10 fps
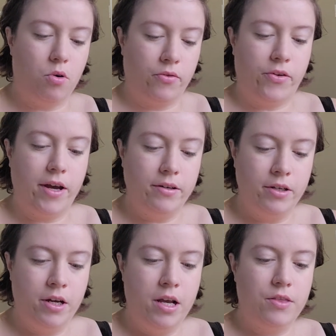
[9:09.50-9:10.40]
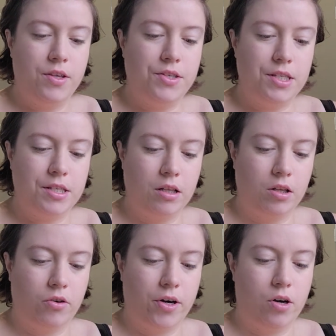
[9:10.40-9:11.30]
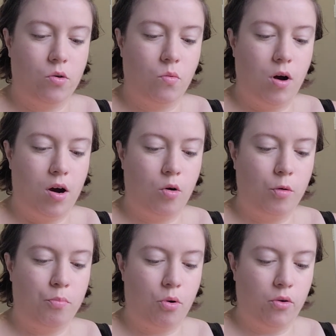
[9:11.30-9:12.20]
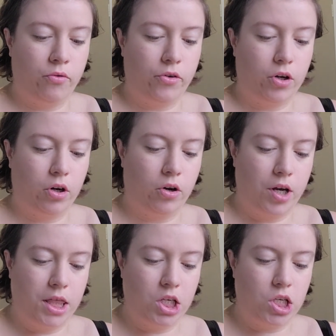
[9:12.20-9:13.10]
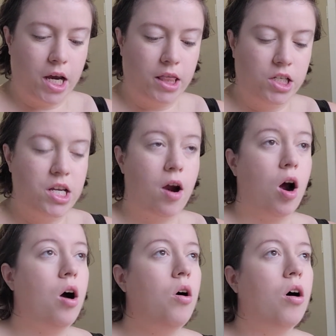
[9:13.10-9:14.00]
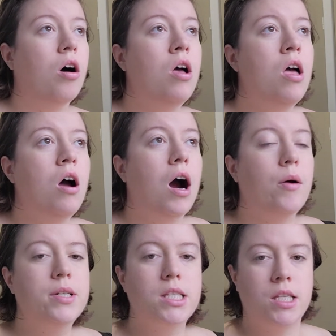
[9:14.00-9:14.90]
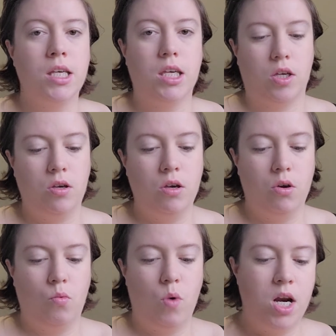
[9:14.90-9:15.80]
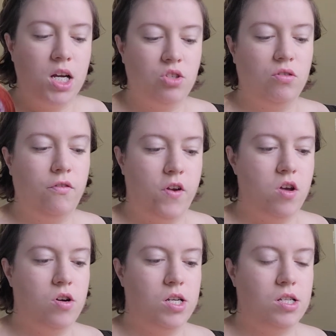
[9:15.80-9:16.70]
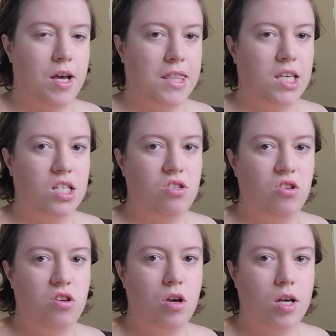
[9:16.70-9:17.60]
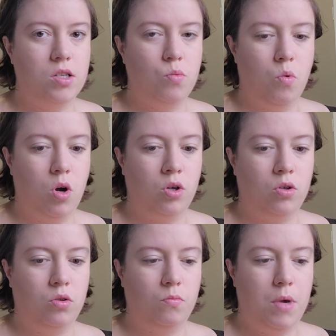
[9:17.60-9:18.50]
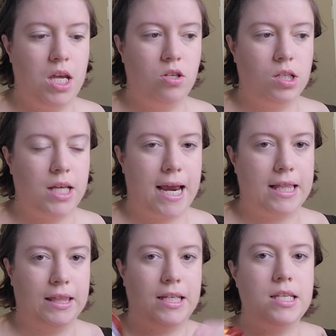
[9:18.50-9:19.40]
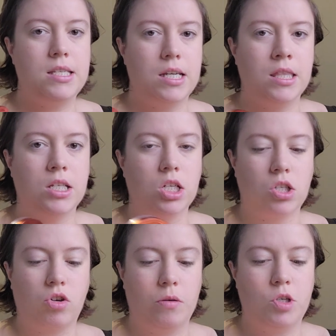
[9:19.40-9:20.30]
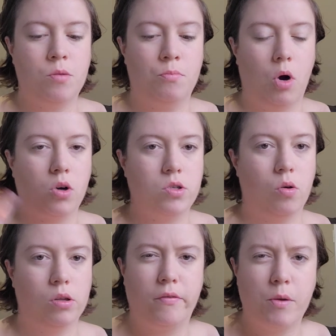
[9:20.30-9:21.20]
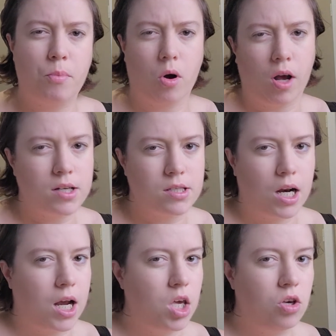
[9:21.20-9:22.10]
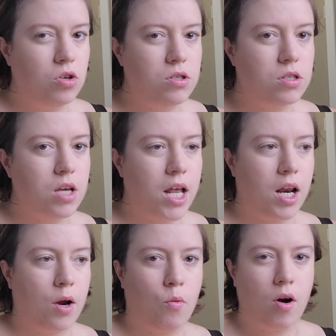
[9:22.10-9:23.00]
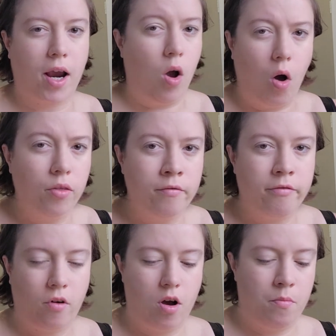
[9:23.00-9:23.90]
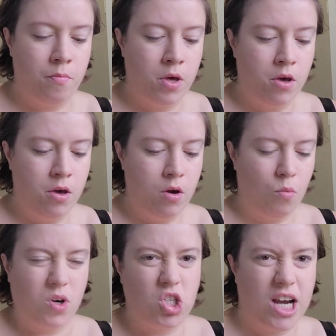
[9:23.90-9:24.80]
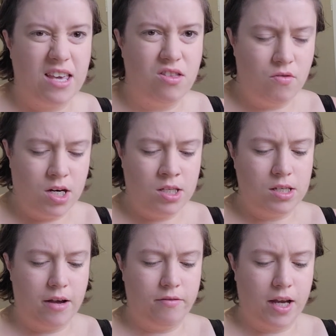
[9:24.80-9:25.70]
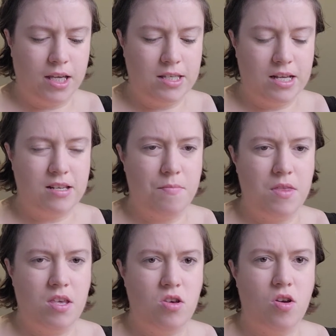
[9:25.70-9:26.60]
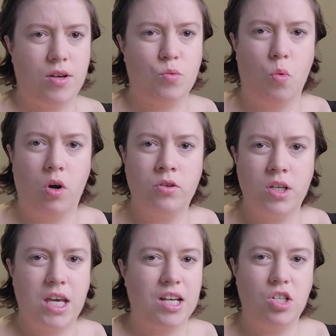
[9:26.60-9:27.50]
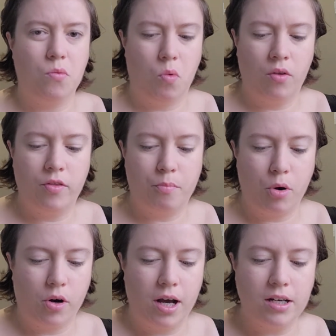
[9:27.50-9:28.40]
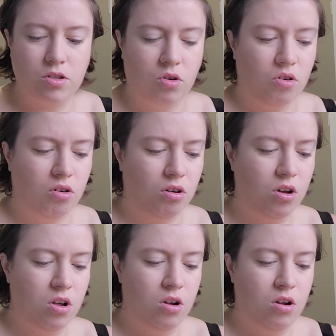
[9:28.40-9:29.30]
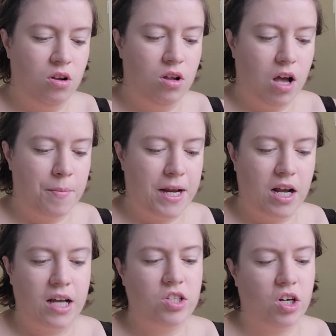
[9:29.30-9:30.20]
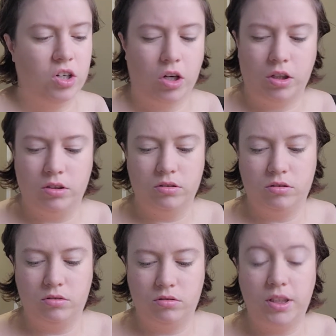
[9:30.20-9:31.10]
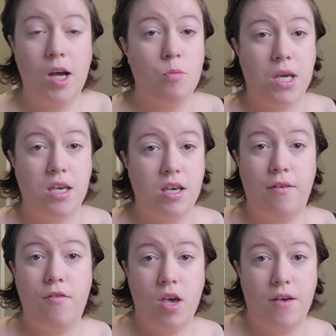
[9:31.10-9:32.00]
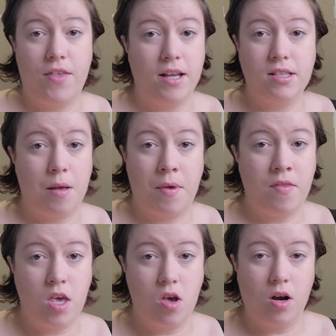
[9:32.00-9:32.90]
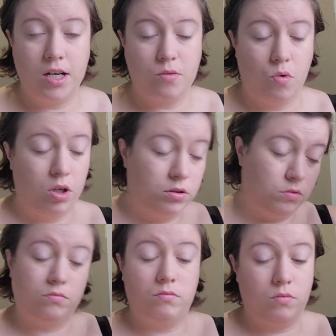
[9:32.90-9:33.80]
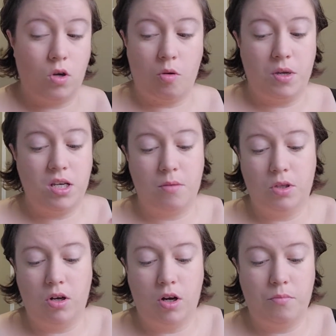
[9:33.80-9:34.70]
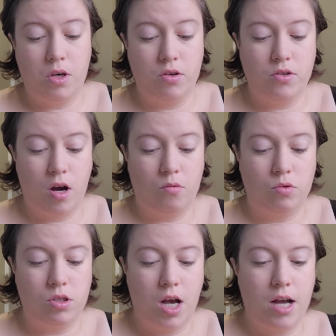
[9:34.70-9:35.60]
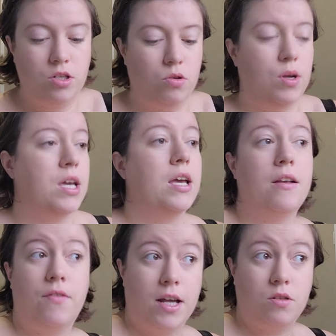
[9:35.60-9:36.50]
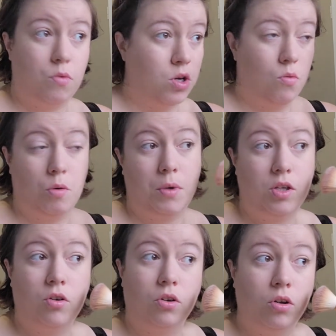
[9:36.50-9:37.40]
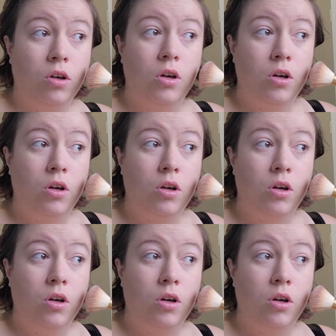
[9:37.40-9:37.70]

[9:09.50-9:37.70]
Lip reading: of bronzer. This is the L'Oreal Wild Bronze Glow in the shade La Terra. Oh, I was thinking, when I do videos like this, do you guys want me to like list in the description box all of the products that I use and like where I got them from, what shade they're in and stuff? Like, is that something that you guys want in case you want the product? Or, I mean, I don't know. Tell me if that's something that you guys want, comment down below because I will start doing it if that's what you want me to do.